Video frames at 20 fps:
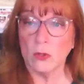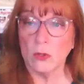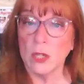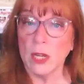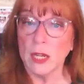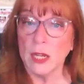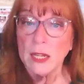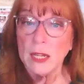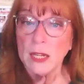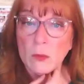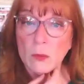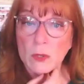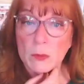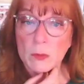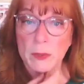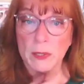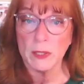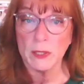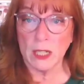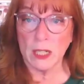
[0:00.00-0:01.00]
check in with
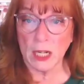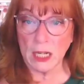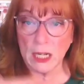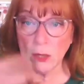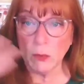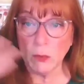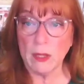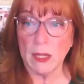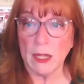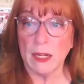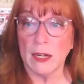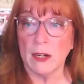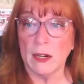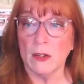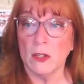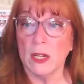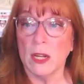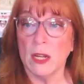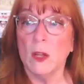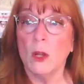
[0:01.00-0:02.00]
spirit, check in with that
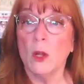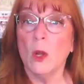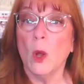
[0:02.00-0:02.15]
energy.